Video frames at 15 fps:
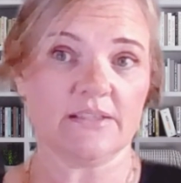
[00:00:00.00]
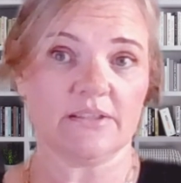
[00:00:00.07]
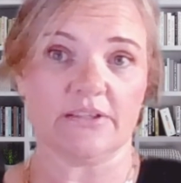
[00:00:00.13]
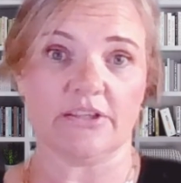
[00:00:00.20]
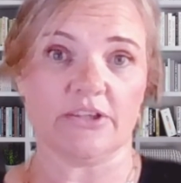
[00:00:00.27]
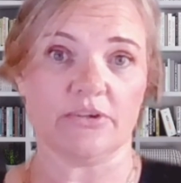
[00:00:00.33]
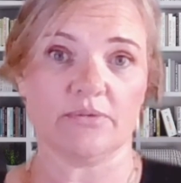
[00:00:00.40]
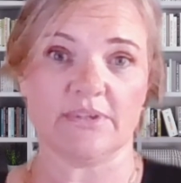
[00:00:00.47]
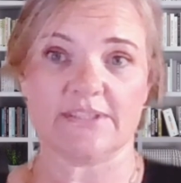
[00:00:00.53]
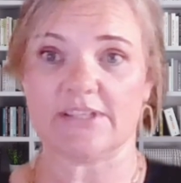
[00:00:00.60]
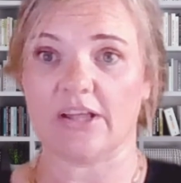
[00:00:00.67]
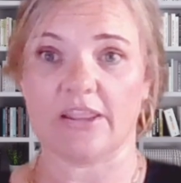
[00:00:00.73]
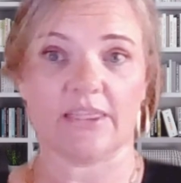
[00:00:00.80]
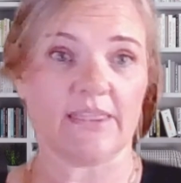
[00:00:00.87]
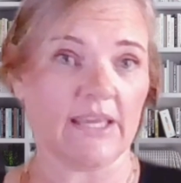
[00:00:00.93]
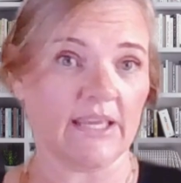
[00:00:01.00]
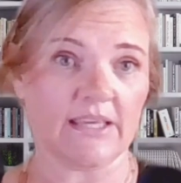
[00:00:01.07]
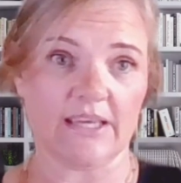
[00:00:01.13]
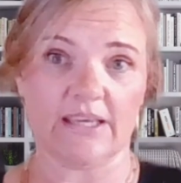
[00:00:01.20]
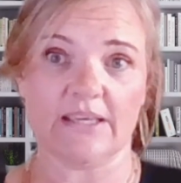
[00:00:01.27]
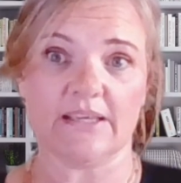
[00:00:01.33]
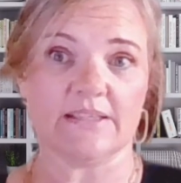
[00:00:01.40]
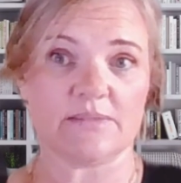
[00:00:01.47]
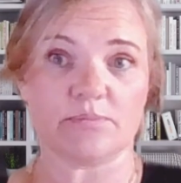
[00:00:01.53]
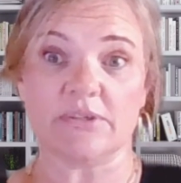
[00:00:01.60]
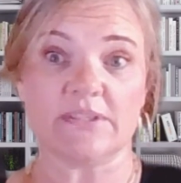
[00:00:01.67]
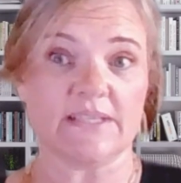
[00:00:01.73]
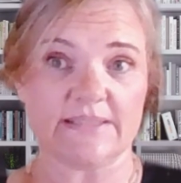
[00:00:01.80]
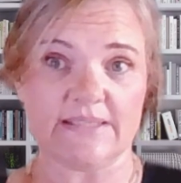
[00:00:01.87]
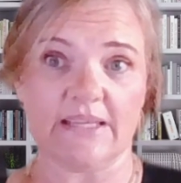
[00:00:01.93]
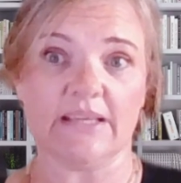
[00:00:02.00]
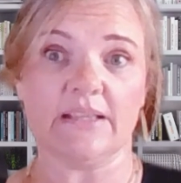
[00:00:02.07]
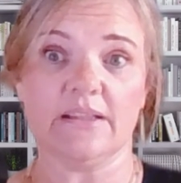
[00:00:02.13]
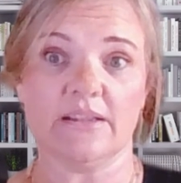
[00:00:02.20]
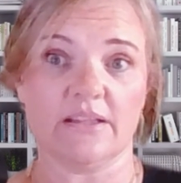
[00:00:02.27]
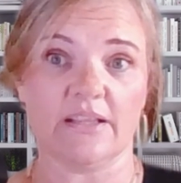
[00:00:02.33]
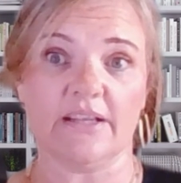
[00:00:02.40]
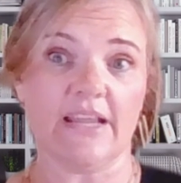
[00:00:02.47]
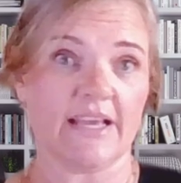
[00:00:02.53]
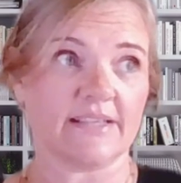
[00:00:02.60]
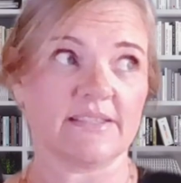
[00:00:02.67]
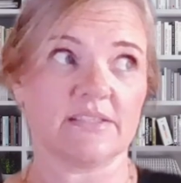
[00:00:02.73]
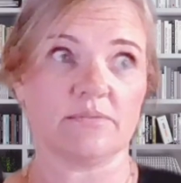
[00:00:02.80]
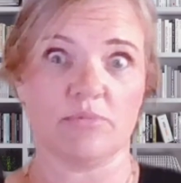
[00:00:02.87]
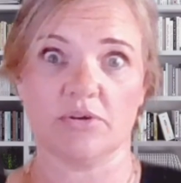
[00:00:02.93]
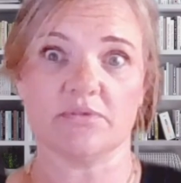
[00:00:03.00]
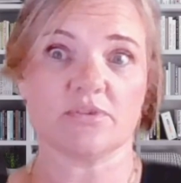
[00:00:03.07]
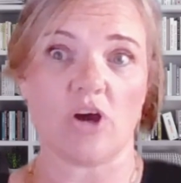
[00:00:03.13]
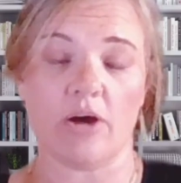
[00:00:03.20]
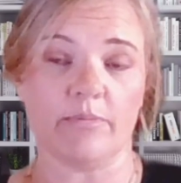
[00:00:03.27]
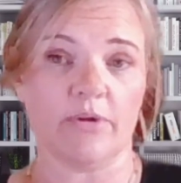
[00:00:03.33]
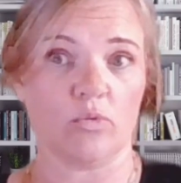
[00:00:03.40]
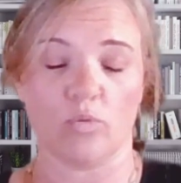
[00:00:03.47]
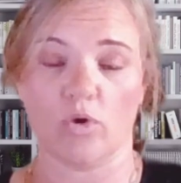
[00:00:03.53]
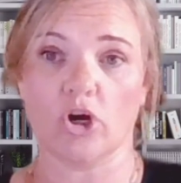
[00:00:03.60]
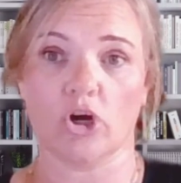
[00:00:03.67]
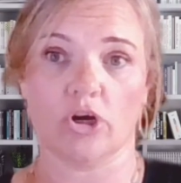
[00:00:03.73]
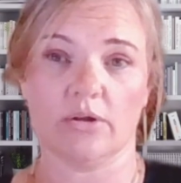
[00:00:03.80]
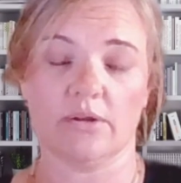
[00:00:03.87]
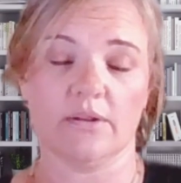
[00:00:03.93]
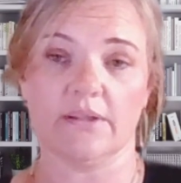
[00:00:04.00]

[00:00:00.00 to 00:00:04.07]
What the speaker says: It's not thinking, it's predicting the next most common word.